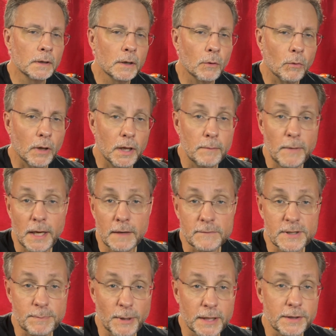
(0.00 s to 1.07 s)
While I may have
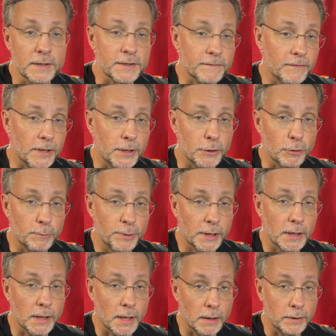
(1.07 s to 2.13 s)
spent this video
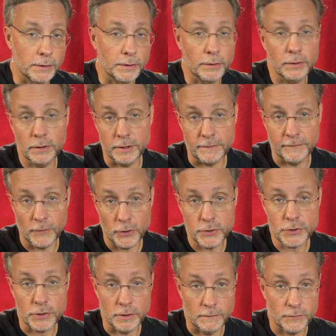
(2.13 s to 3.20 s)
picking on an early
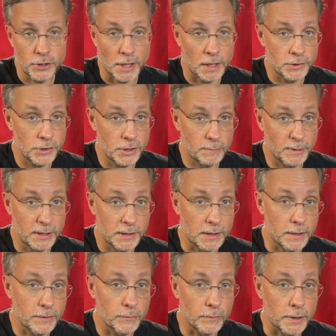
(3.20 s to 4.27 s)
version of
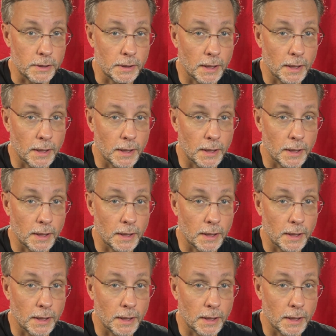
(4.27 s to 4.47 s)
ChatGPT-3,